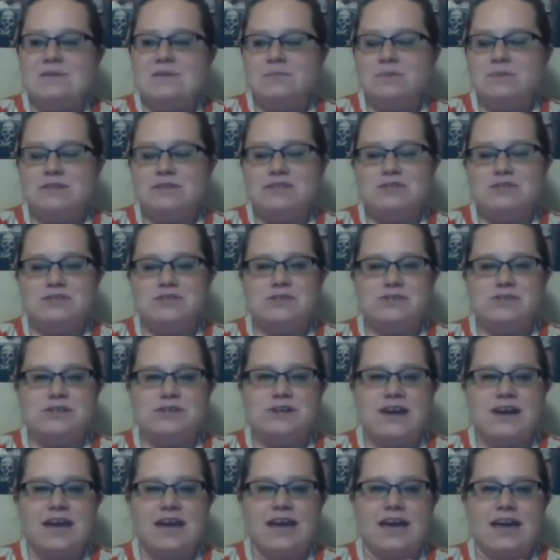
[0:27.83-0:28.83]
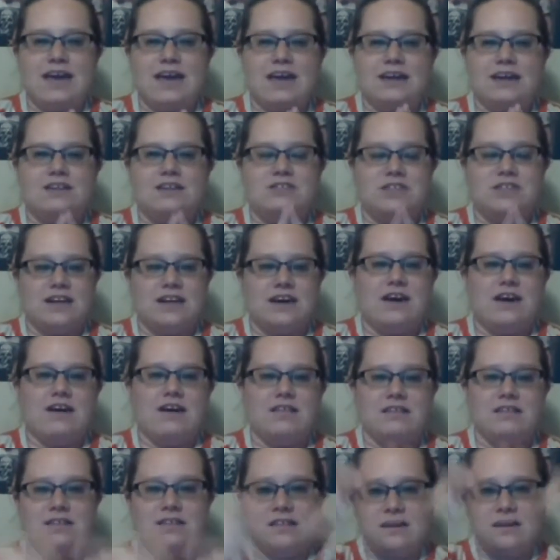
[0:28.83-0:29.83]
be sure and check
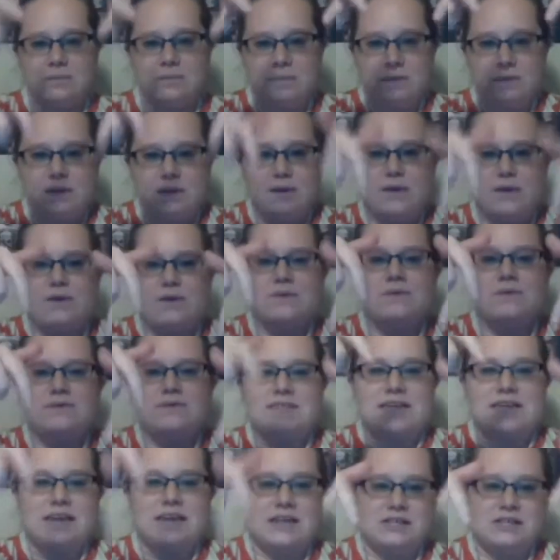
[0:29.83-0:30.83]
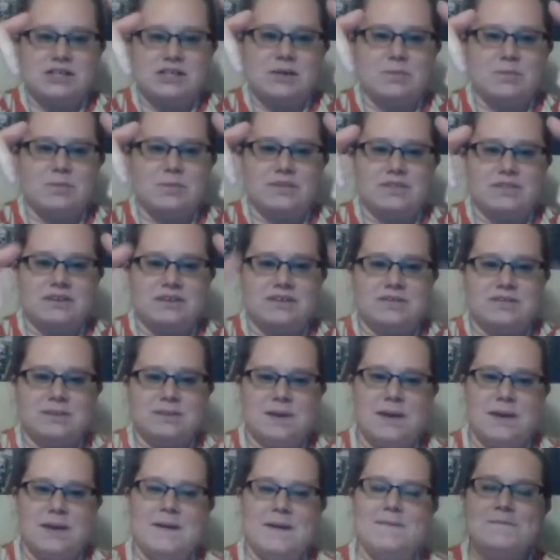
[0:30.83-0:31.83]
out the link below to catch up with us,
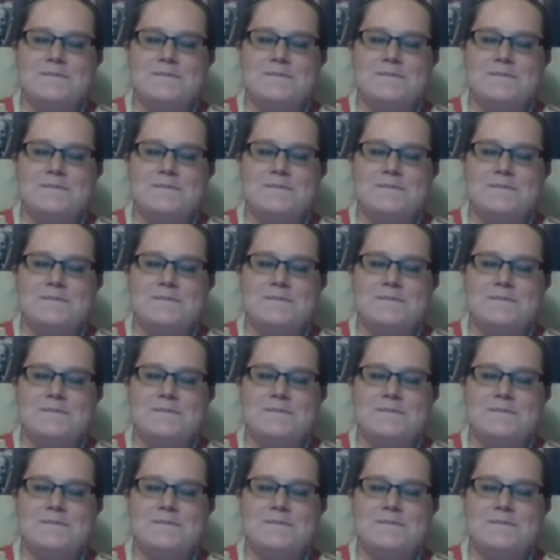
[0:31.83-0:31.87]
okay?